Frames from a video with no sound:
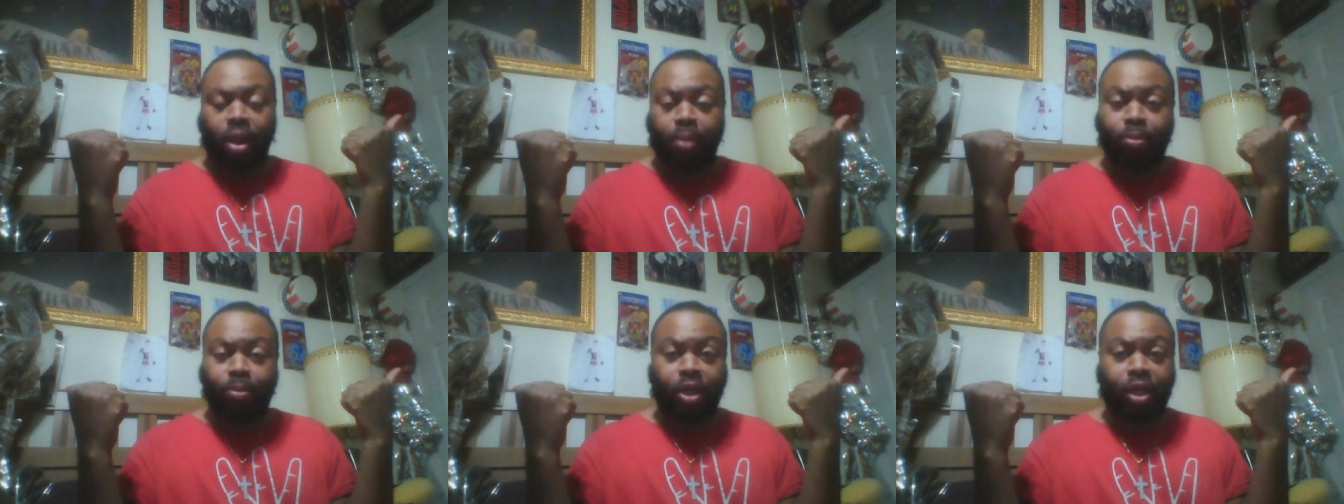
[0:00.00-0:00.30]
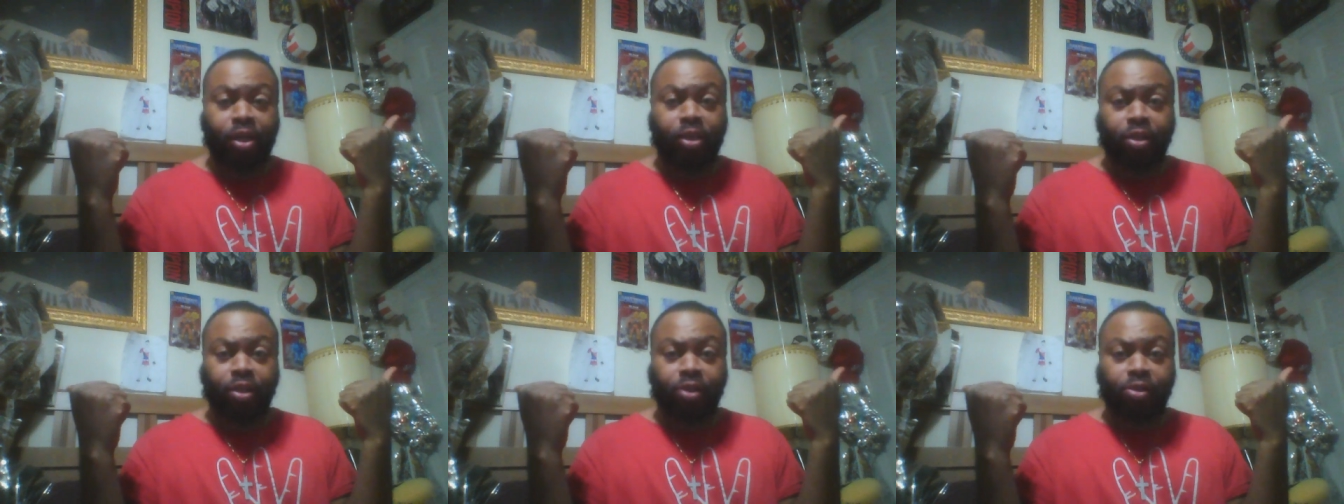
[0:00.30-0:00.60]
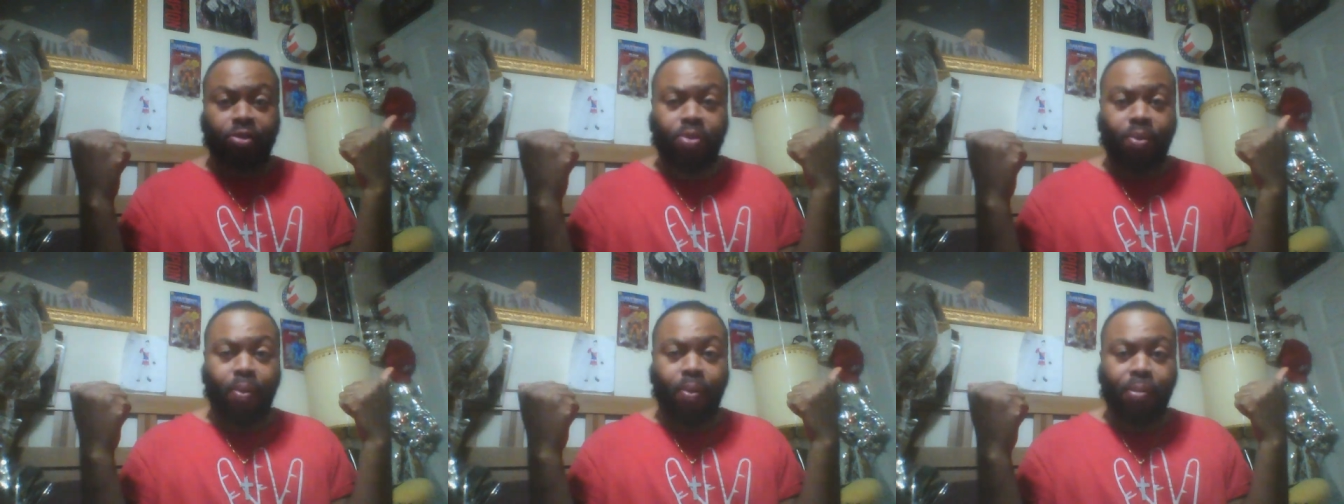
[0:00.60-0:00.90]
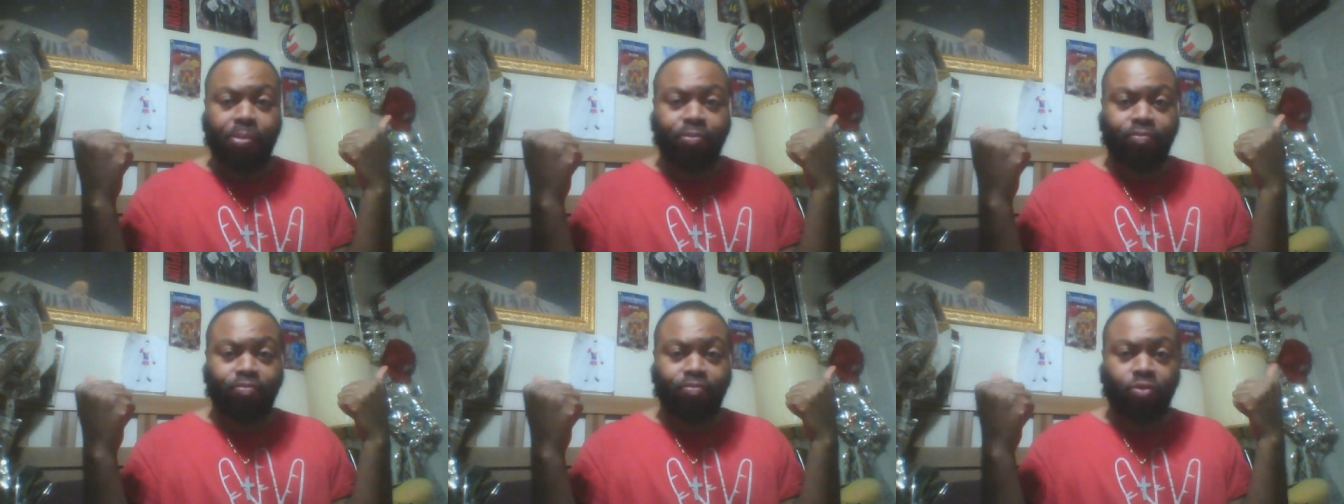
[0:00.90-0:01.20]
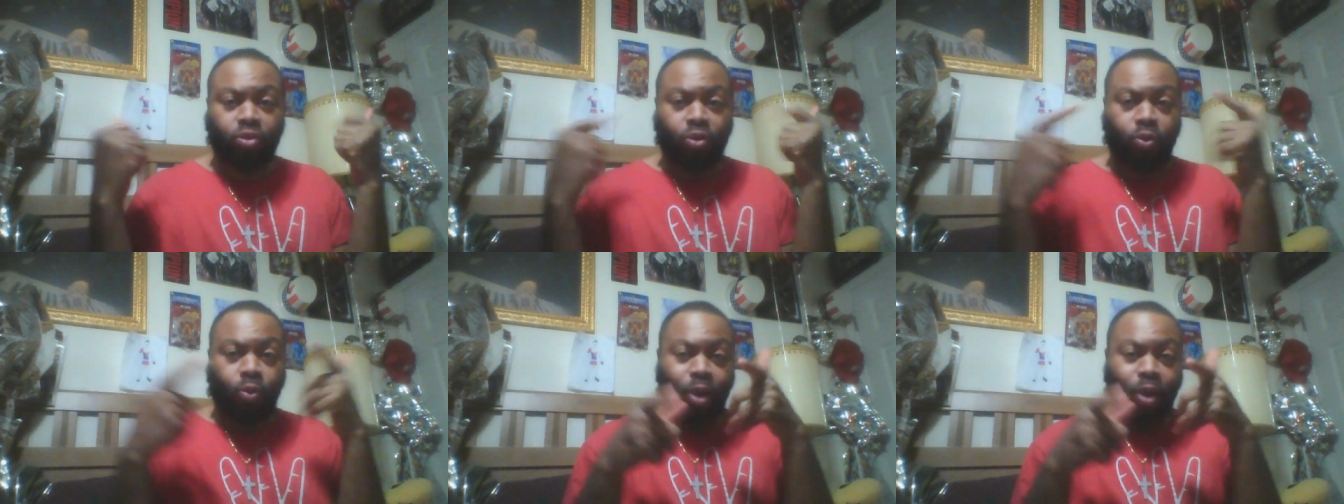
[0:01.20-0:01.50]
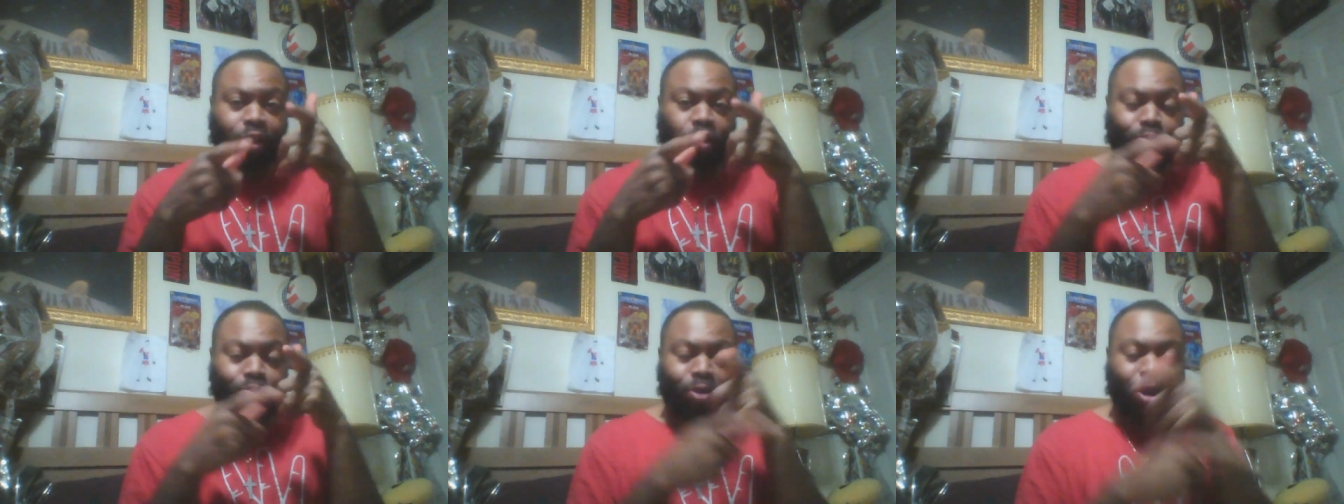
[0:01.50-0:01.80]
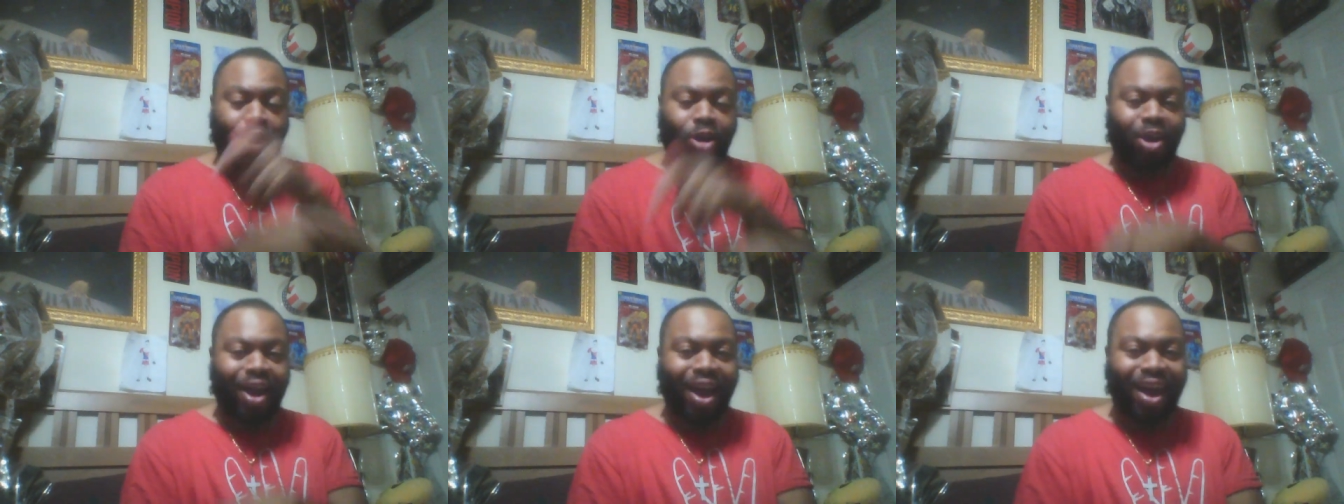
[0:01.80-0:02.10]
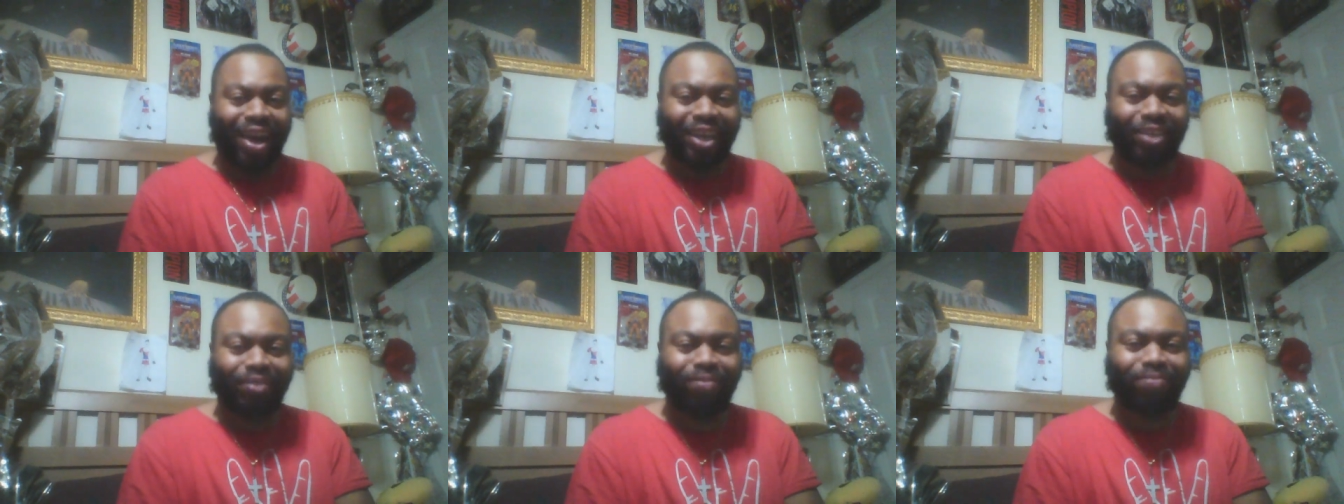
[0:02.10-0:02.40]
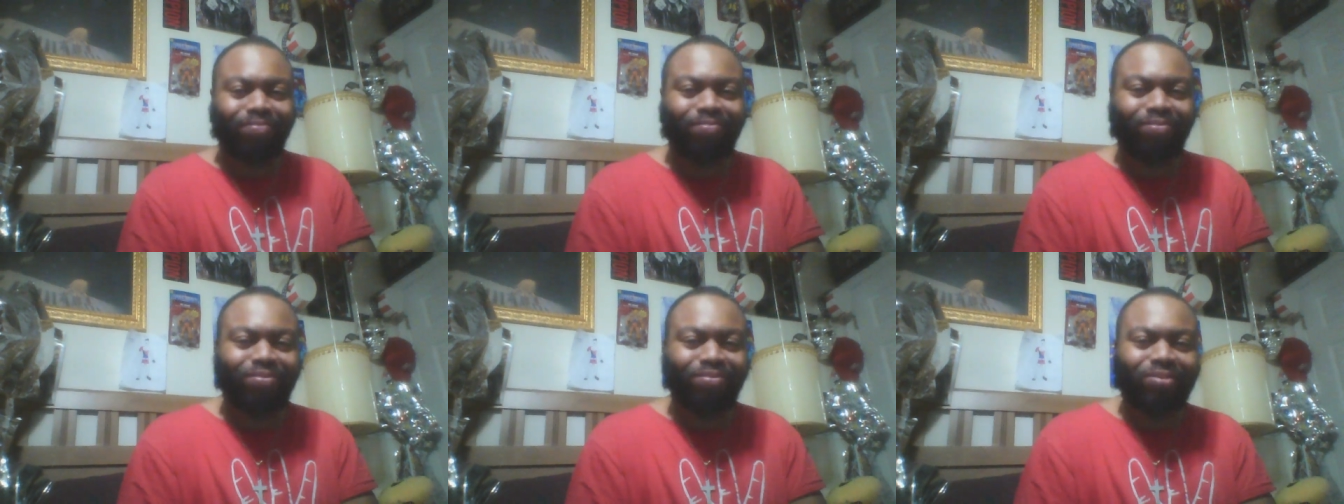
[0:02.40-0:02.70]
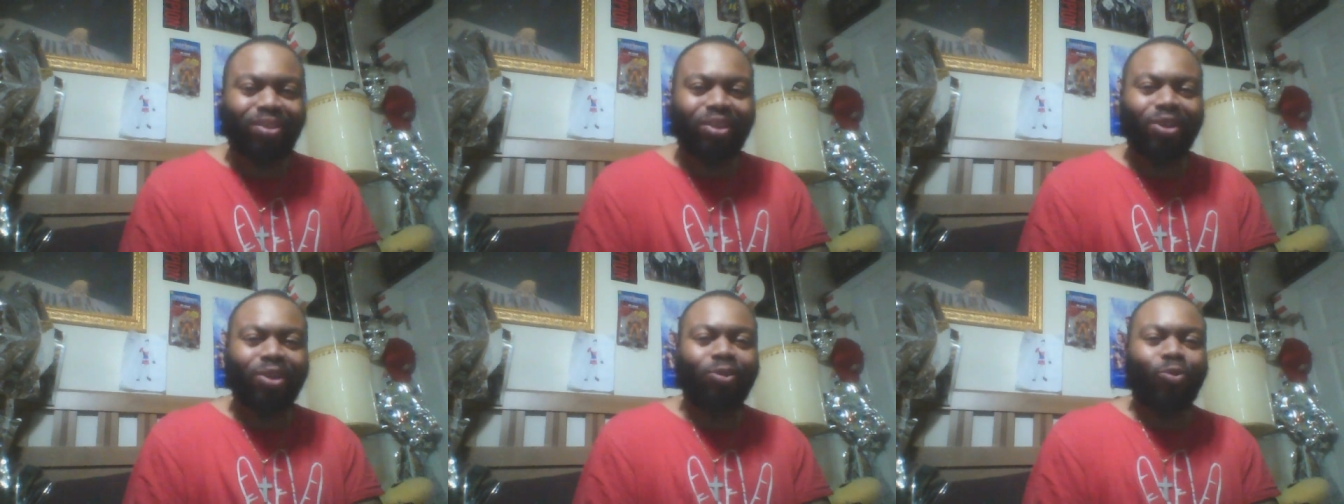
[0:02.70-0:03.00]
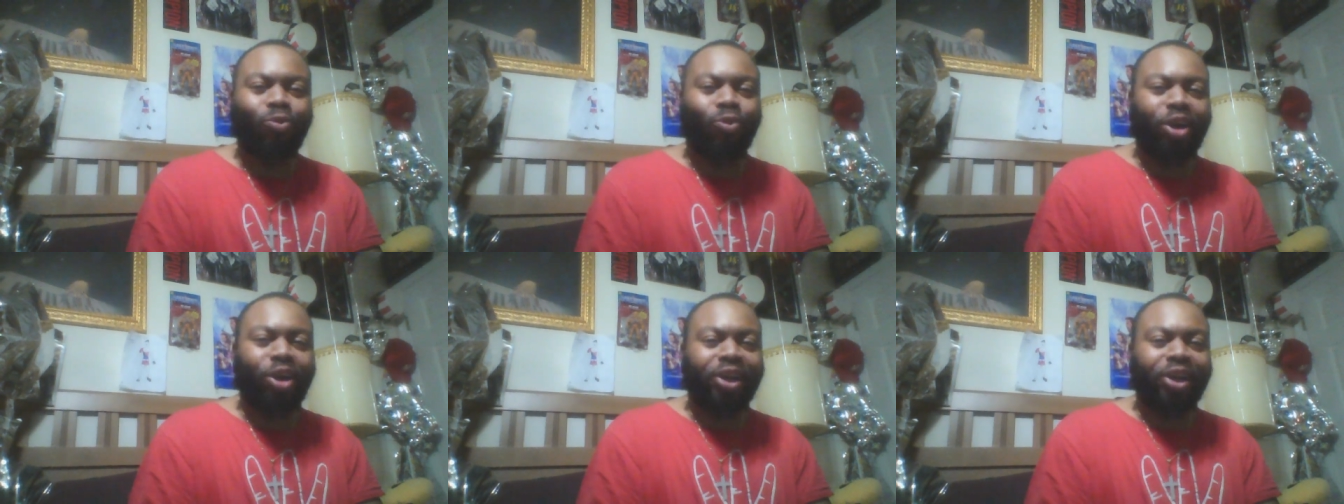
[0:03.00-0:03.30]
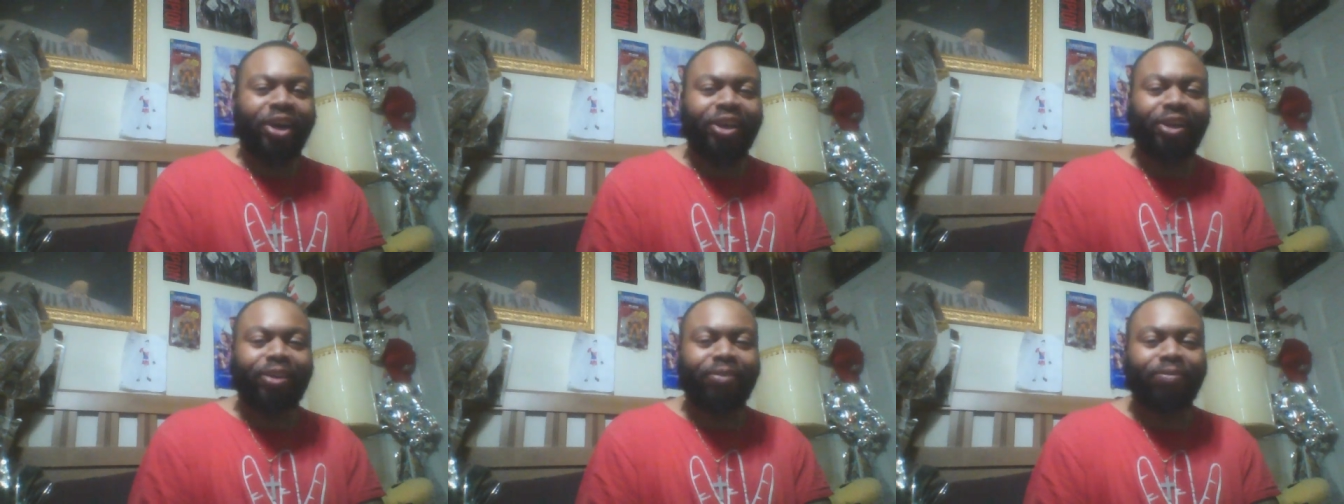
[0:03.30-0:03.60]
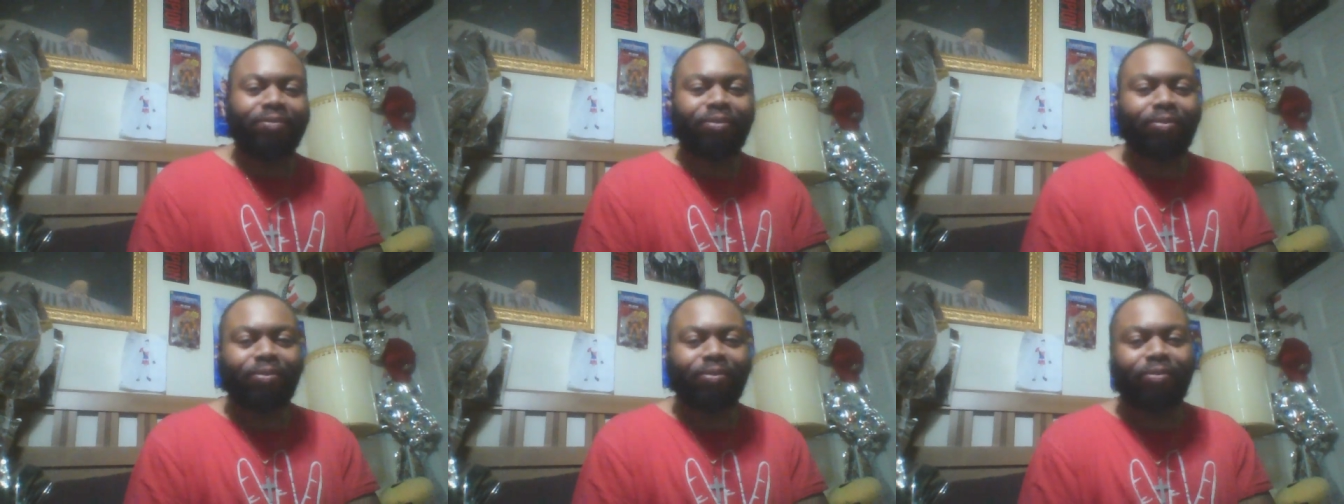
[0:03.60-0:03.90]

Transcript: playlist, watch them all. All right, one love.